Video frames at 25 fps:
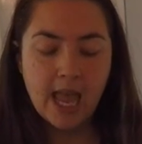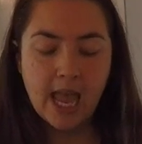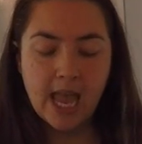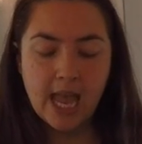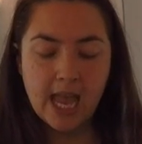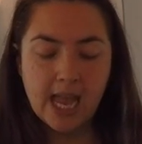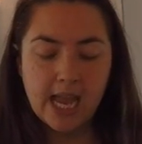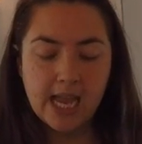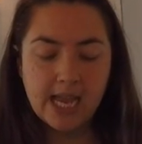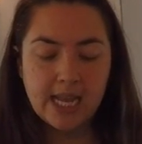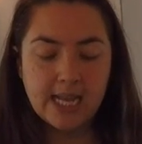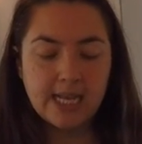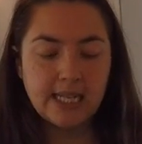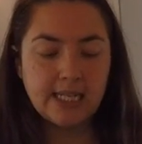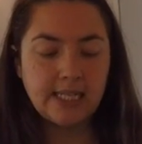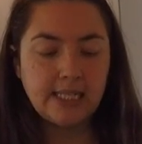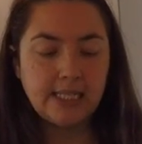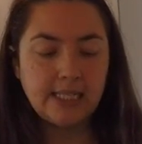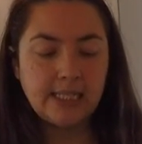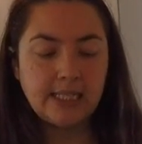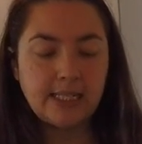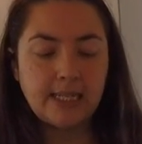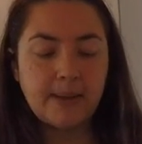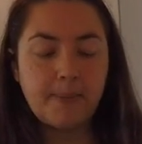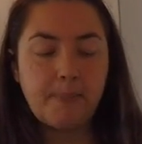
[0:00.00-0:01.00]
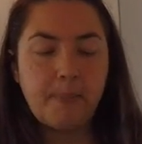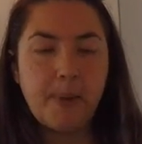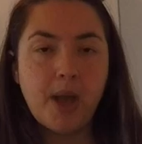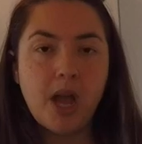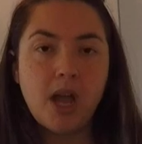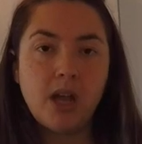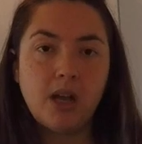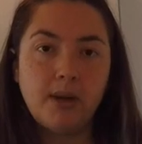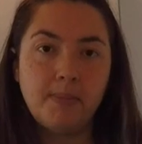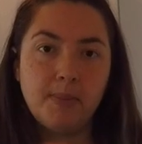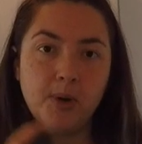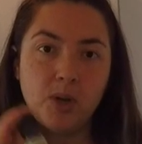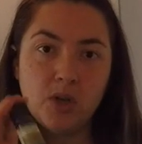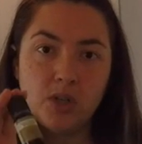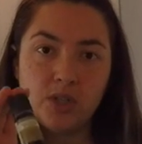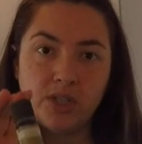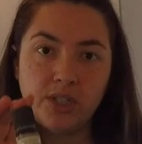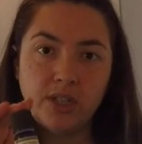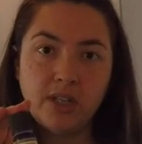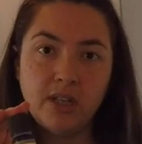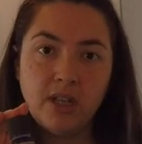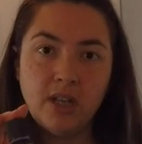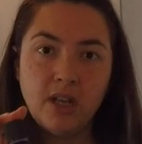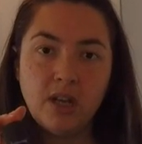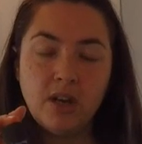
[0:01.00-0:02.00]
and
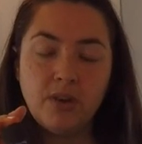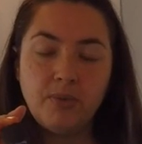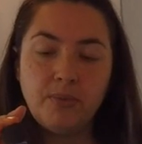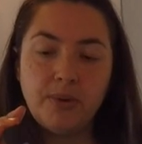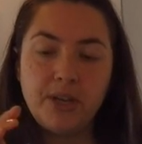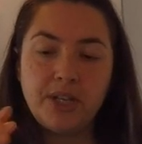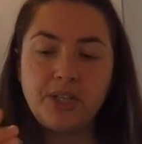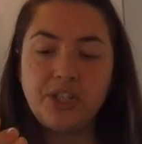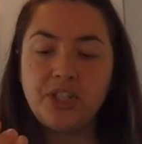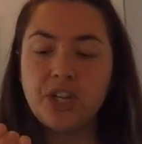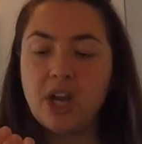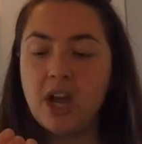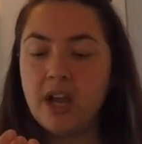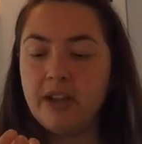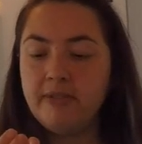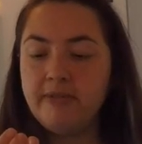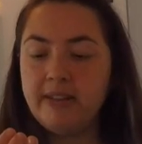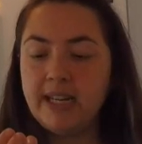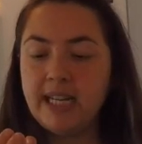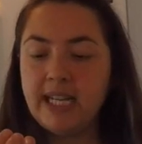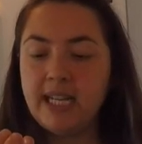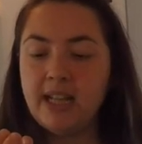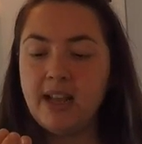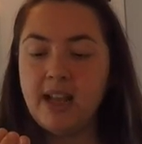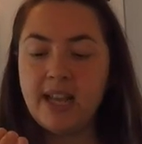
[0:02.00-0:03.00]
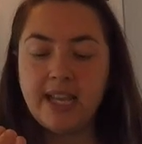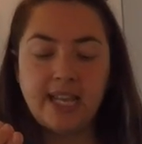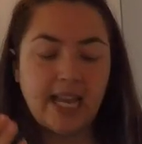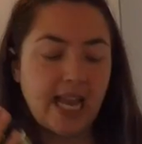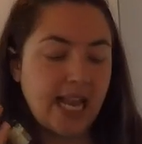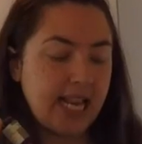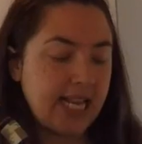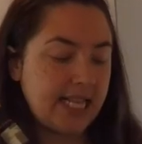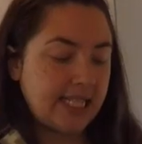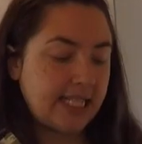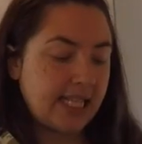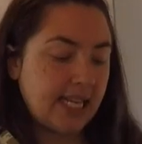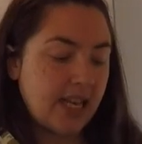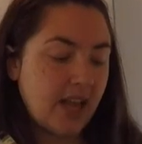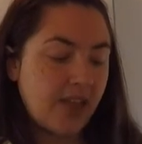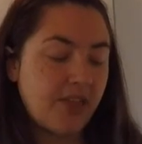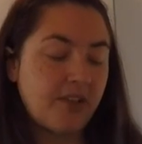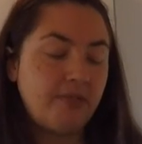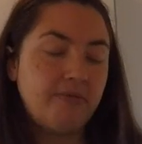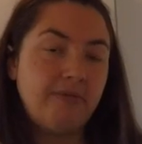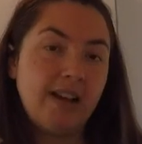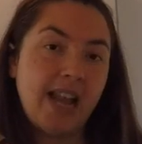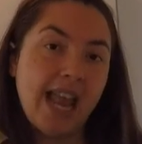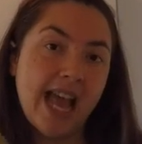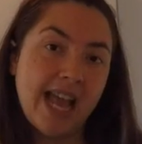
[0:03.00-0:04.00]
bergamot, which I really like, and it's
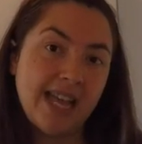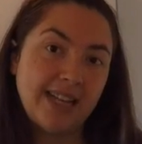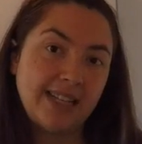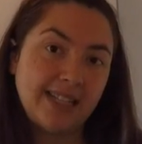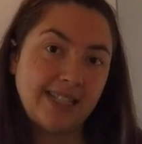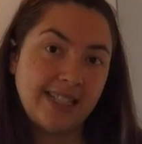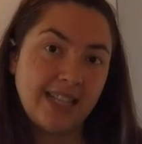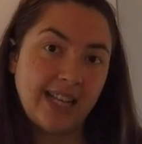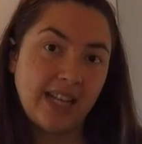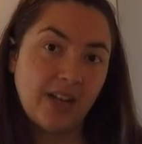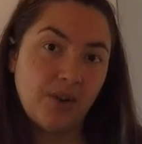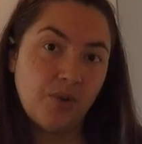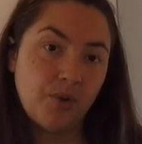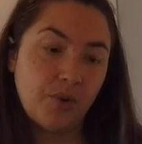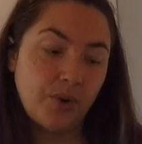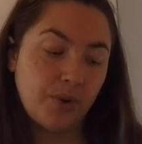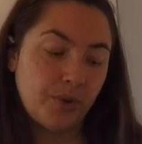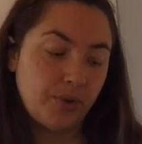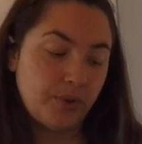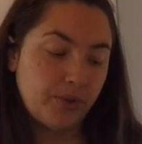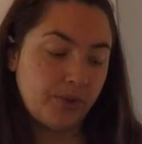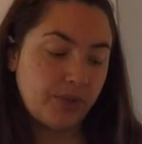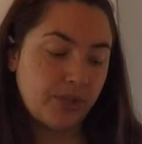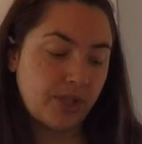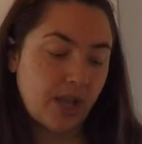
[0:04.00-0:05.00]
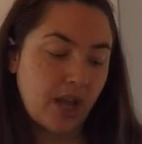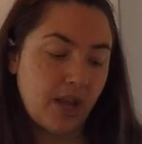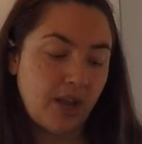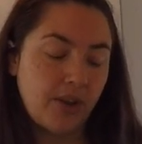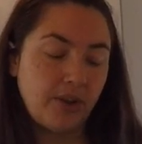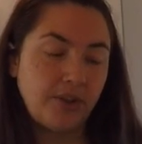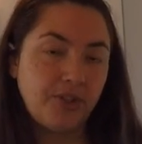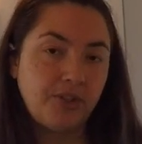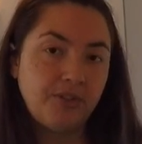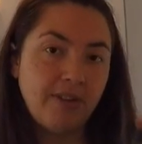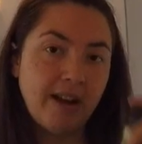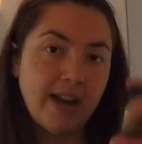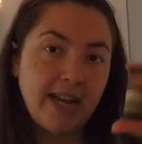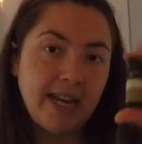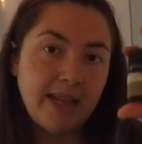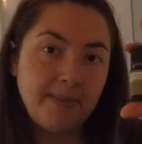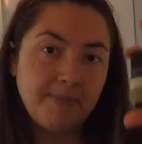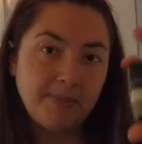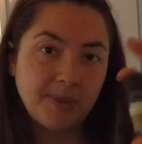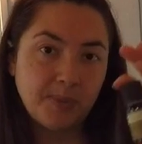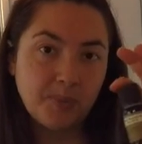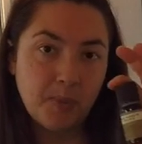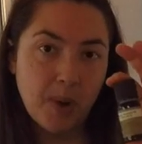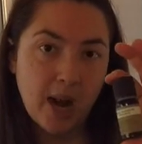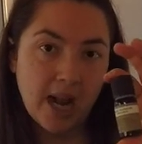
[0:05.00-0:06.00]
another relaxing oil. So
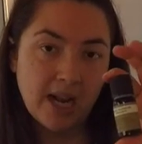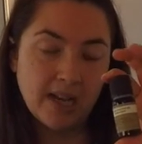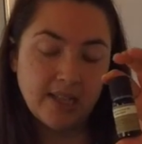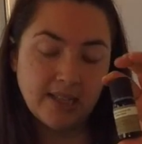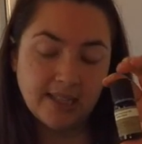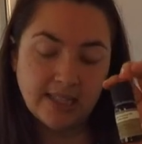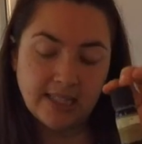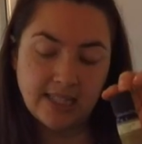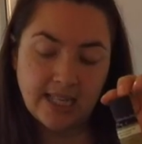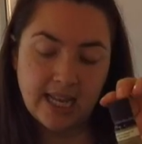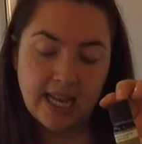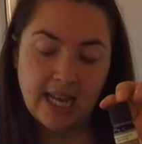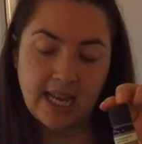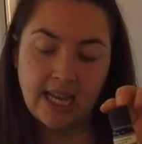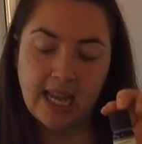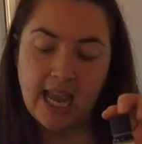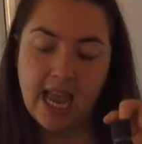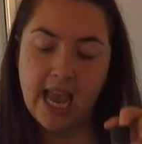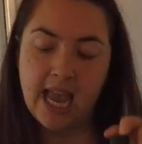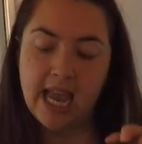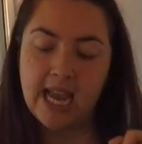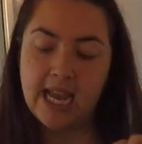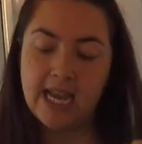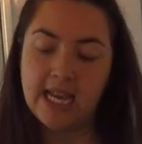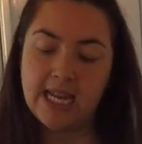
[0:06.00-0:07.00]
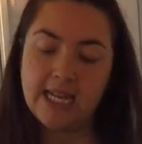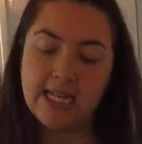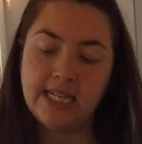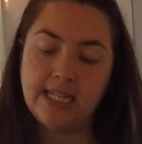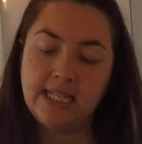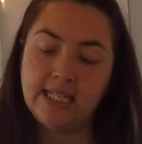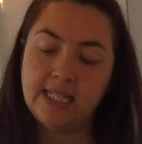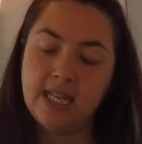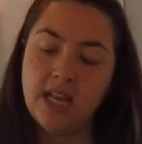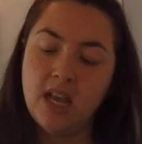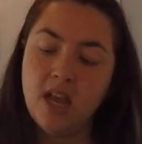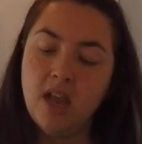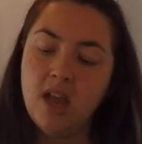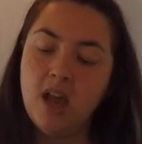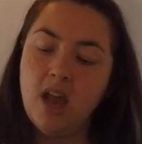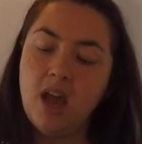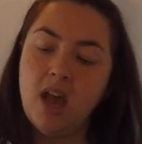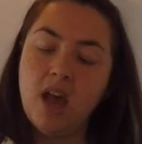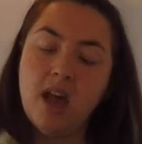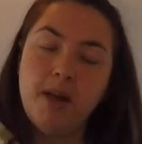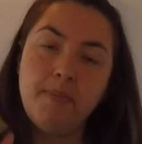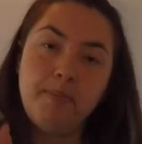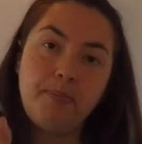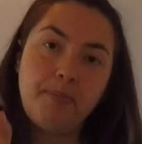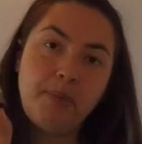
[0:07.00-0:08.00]
geranium's balancing and
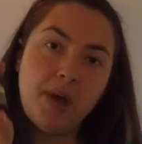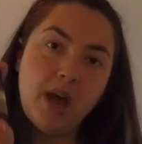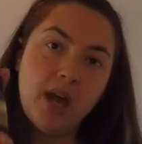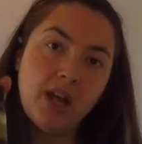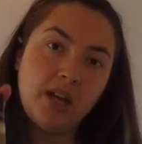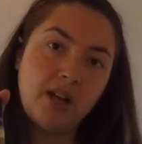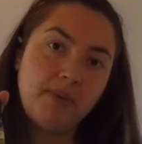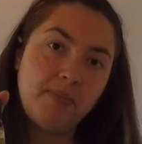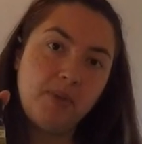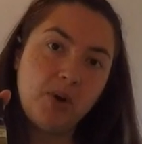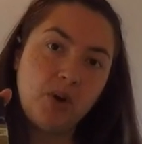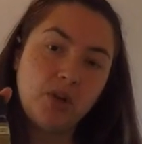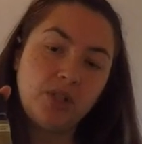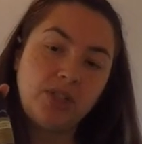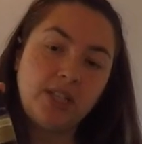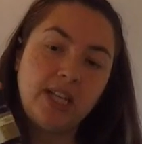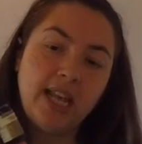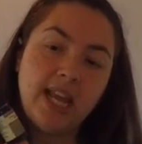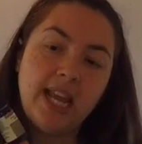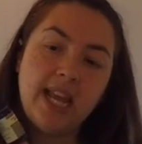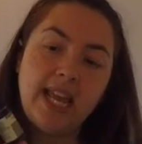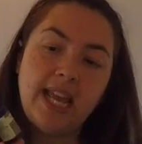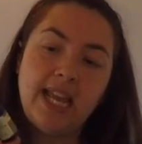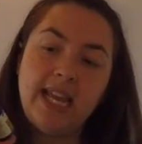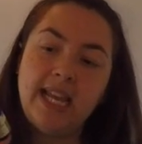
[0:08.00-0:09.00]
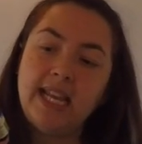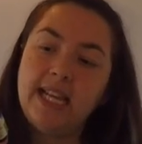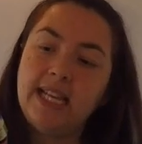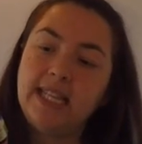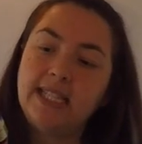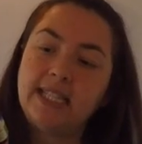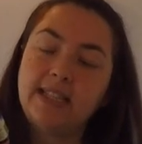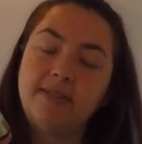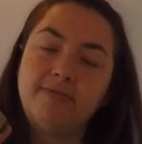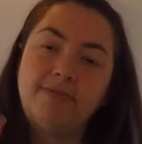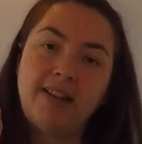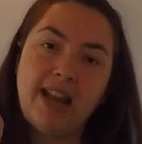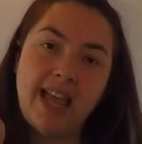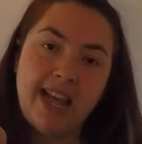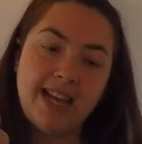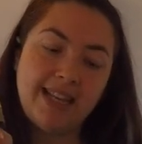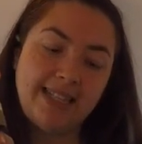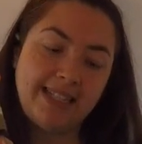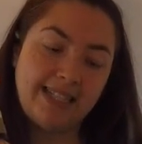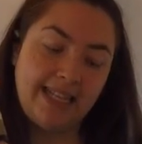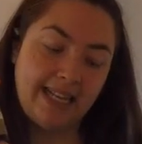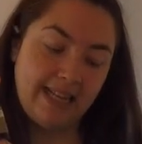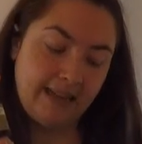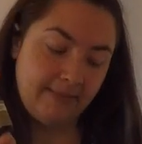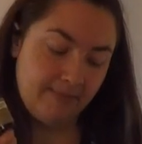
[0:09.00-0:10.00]
bergamot is
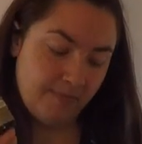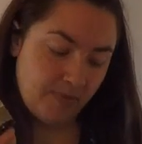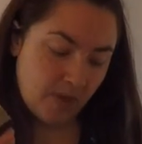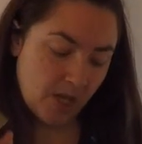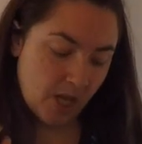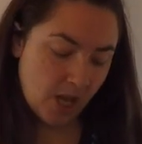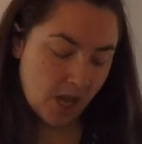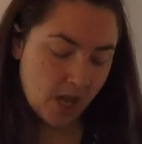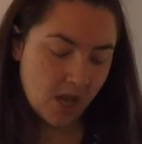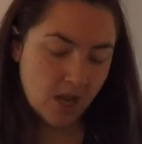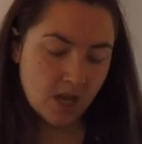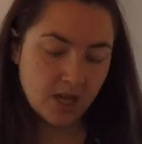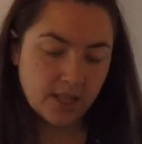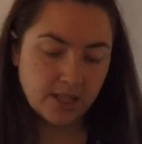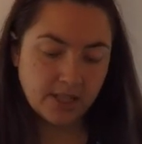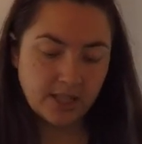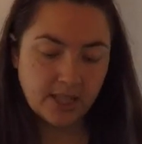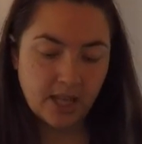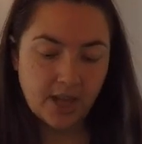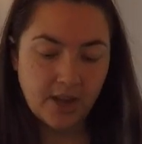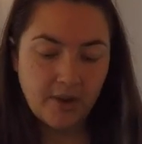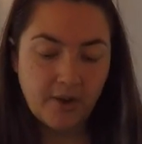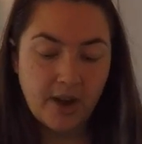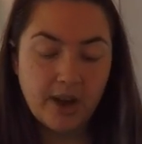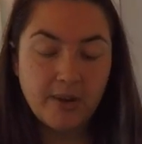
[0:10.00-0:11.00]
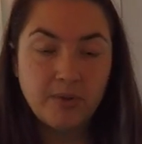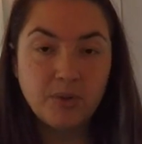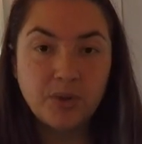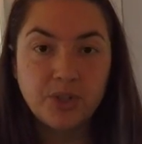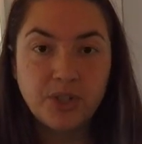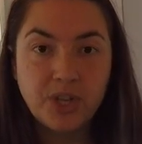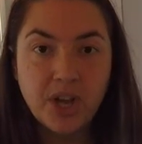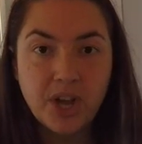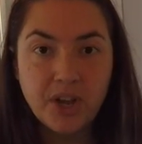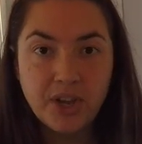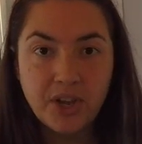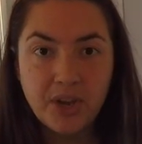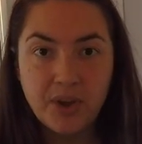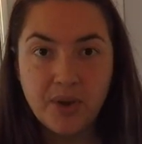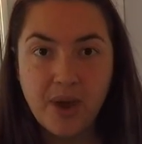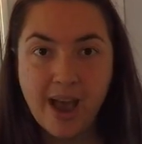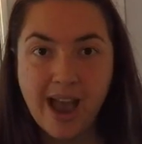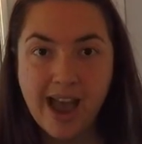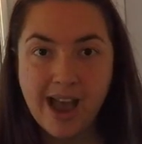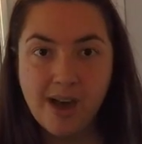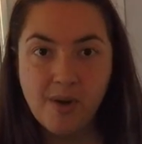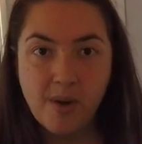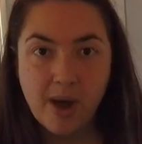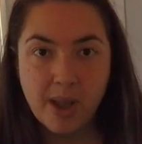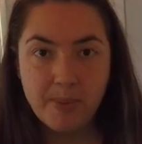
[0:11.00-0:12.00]
relaxing. So I will show you
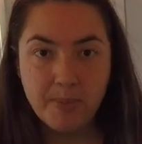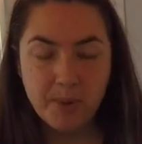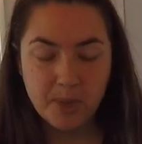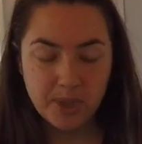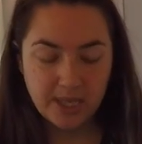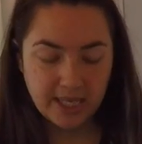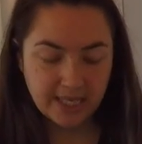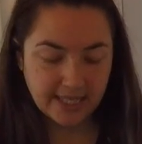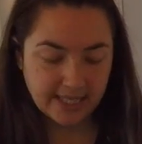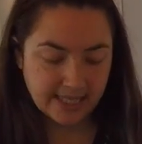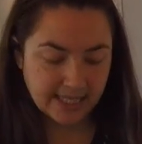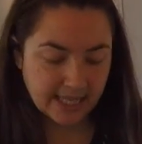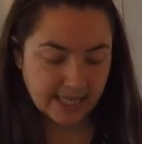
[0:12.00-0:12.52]
how I put these